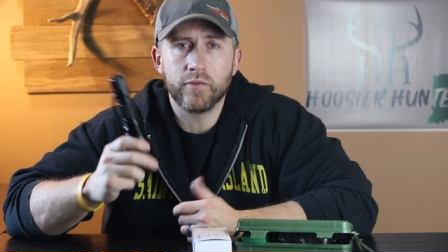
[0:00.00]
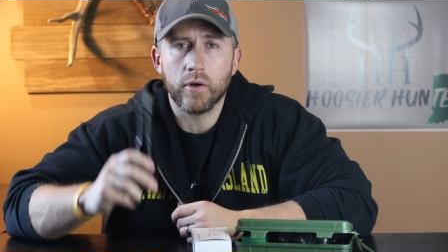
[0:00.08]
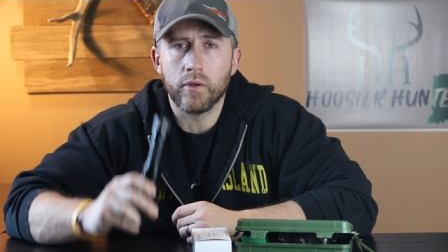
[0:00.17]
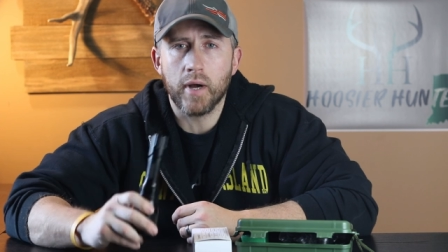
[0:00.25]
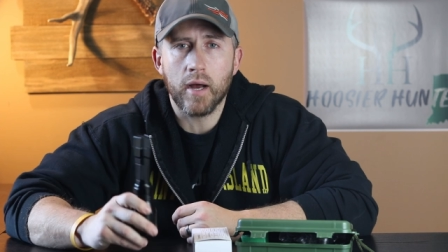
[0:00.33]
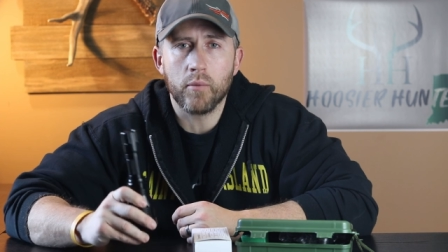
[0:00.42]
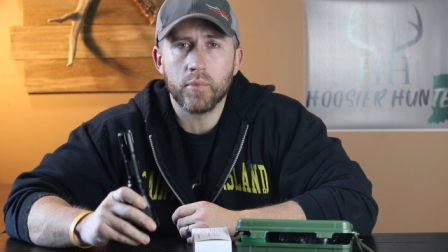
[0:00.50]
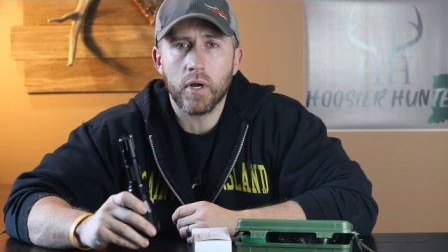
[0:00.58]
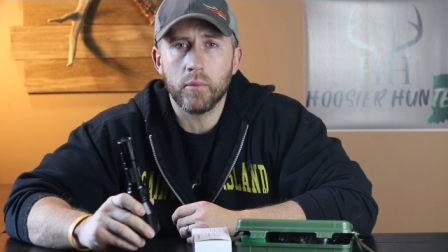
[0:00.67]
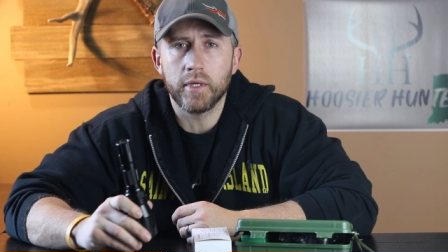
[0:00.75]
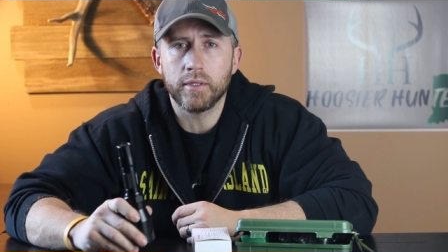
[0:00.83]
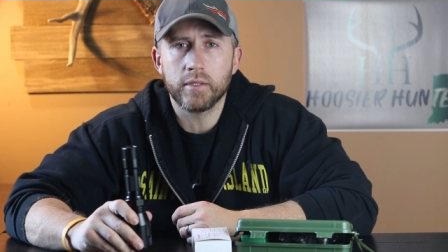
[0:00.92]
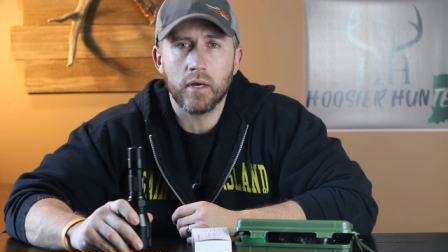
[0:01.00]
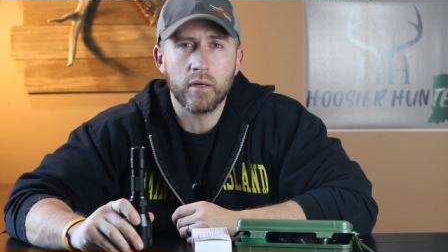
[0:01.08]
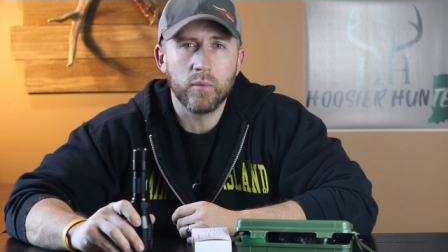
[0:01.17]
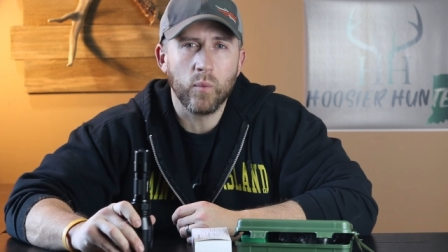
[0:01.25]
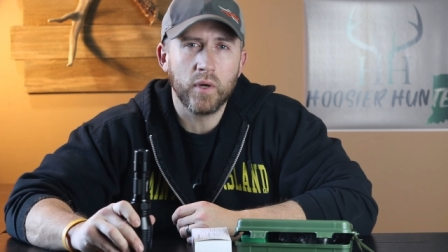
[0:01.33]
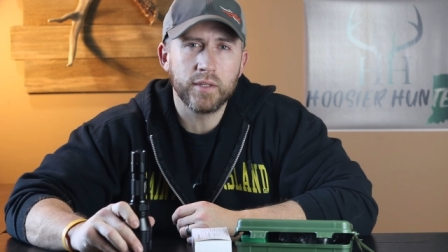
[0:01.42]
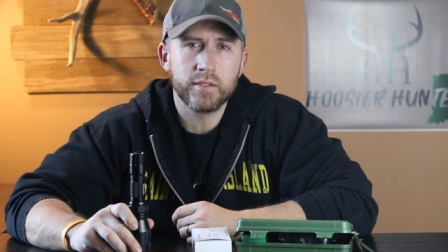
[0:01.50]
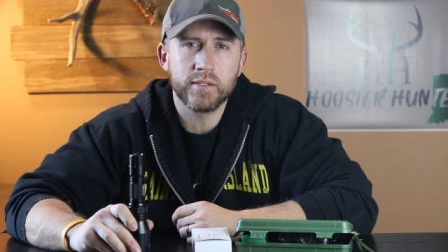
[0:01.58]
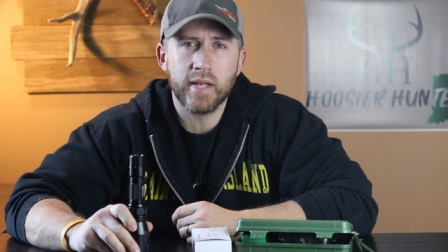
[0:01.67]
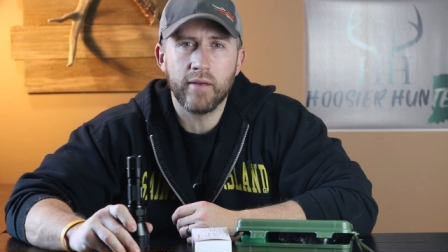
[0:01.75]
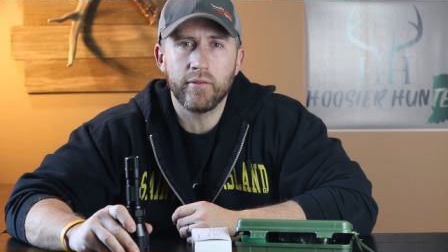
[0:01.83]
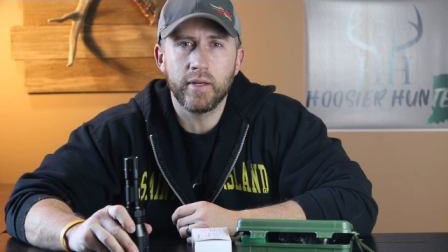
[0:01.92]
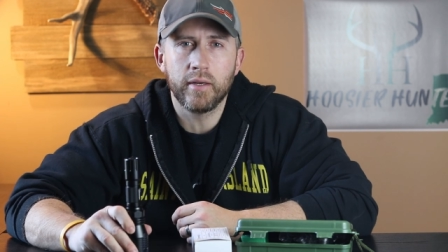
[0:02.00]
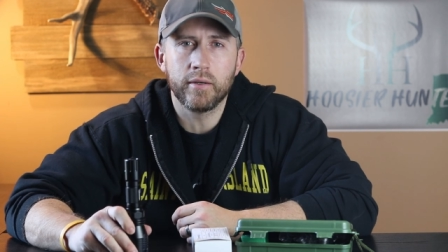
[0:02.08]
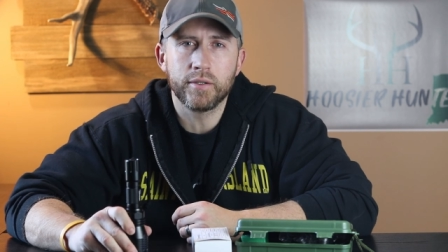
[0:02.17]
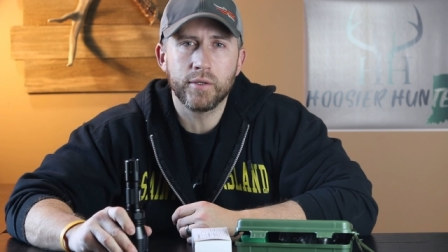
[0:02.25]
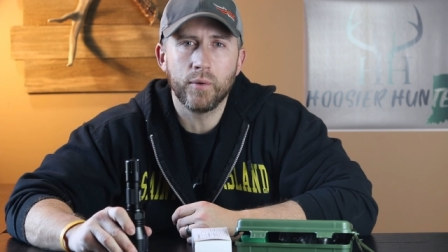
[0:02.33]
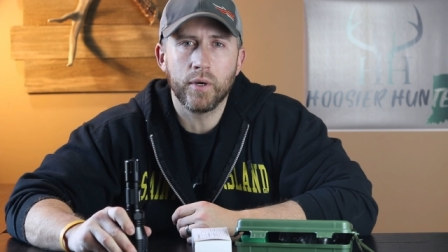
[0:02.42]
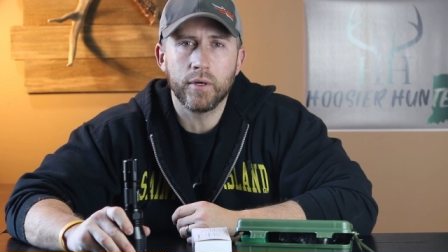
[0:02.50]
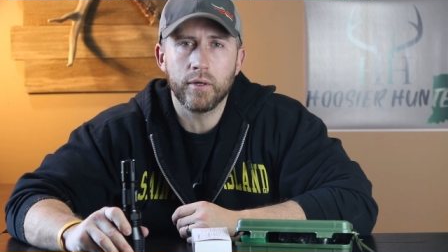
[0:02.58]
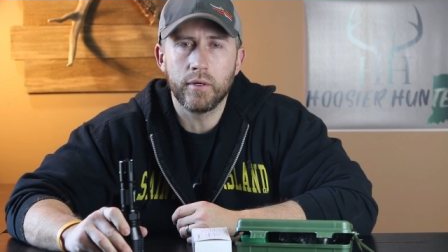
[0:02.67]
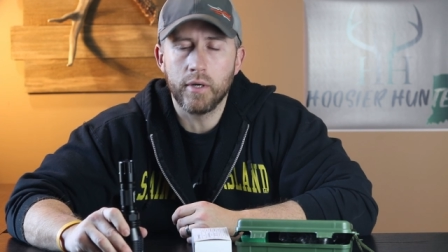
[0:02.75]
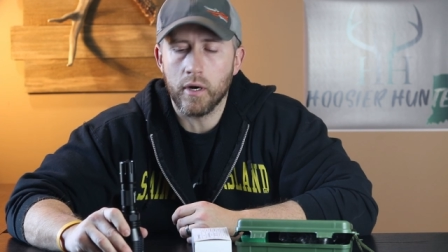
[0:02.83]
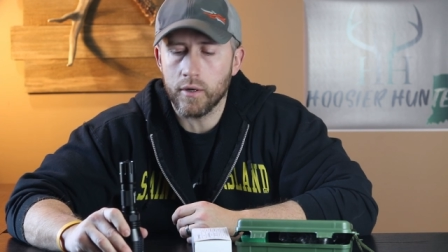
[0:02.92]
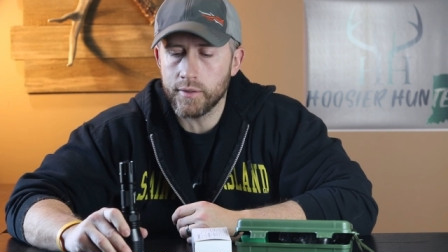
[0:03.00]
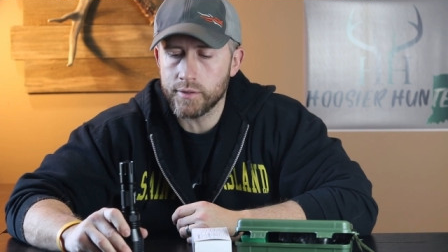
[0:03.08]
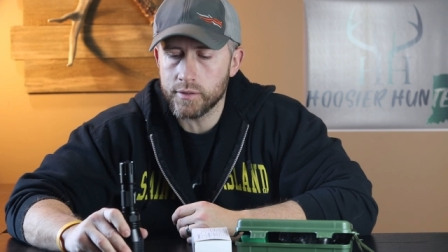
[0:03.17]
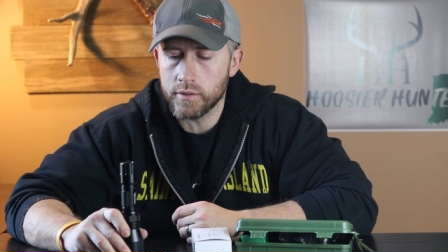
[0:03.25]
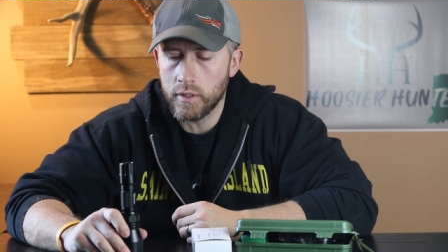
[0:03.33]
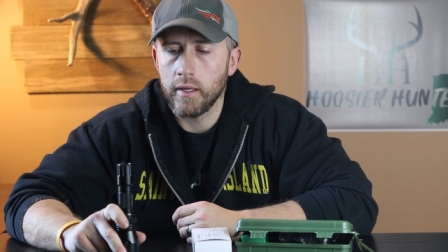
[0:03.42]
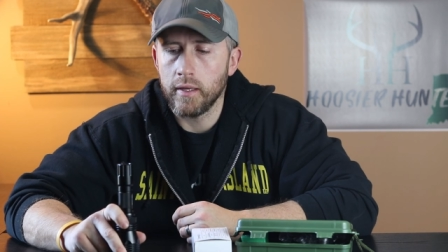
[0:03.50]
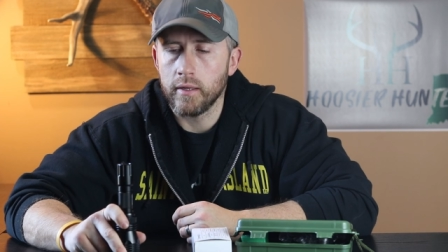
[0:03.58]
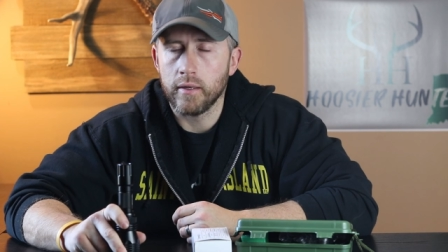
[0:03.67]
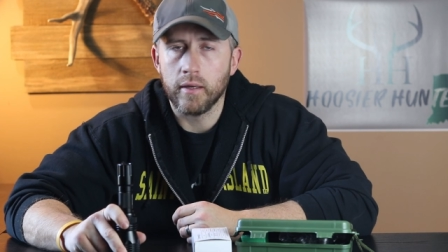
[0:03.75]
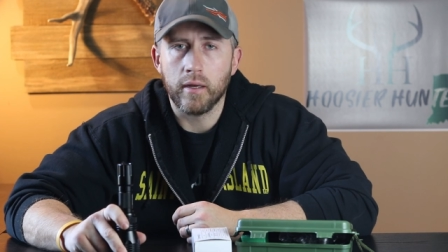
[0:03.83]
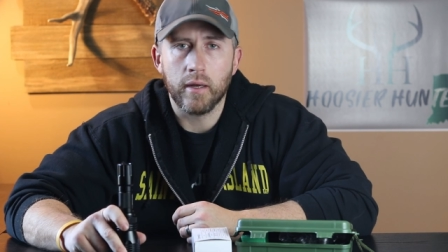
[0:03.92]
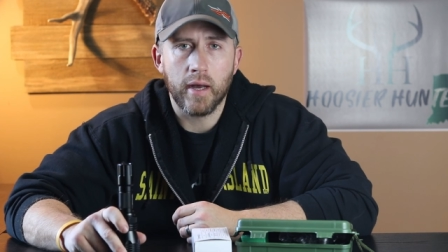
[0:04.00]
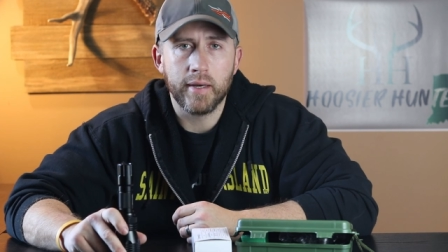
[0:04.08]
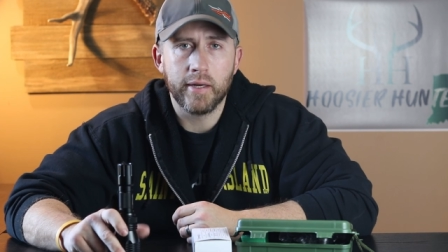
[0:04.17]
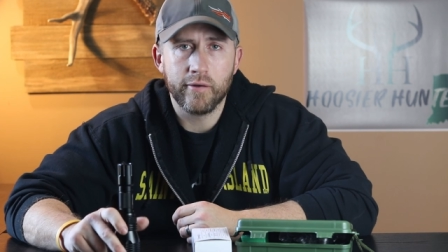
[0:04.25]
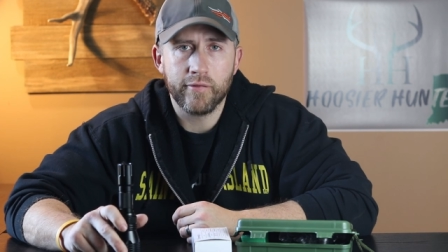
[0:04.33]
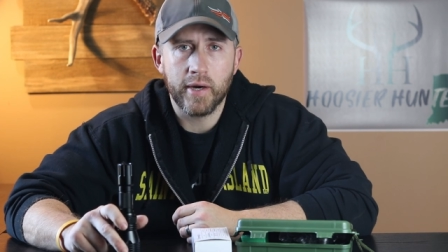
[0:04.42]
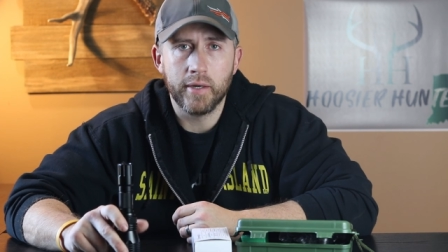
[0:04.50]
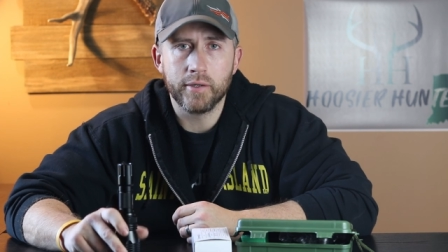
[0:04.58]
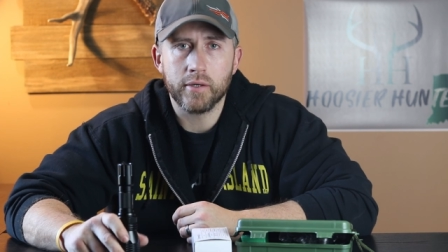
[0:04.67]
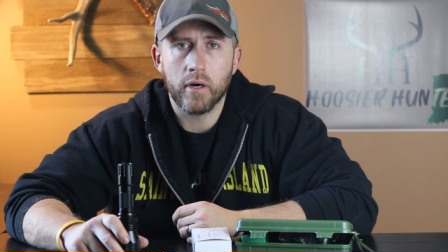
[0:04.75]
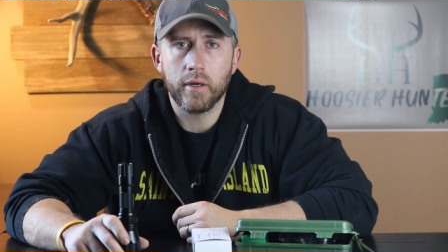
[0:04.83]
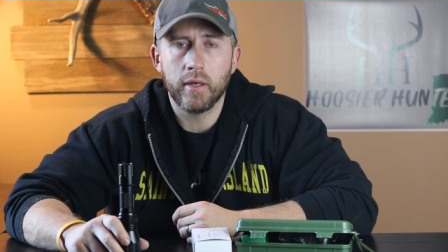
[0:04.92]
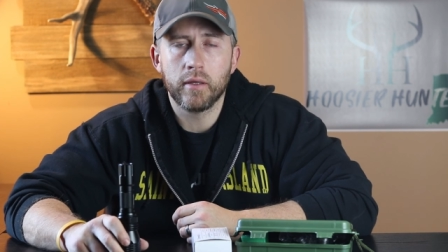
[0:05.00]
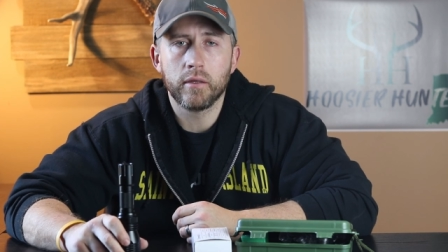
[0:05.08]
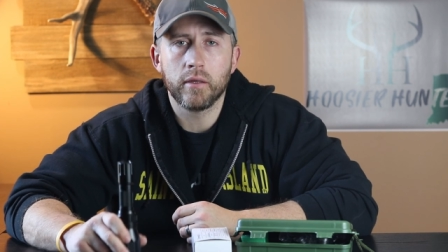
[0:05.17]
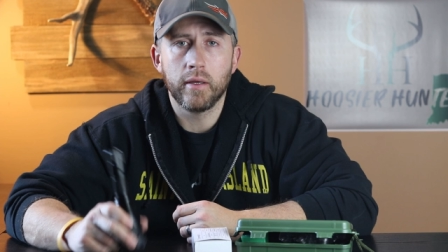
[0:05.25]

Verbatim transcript: farther out, probably talking 170 to 200 yards, and identify your target,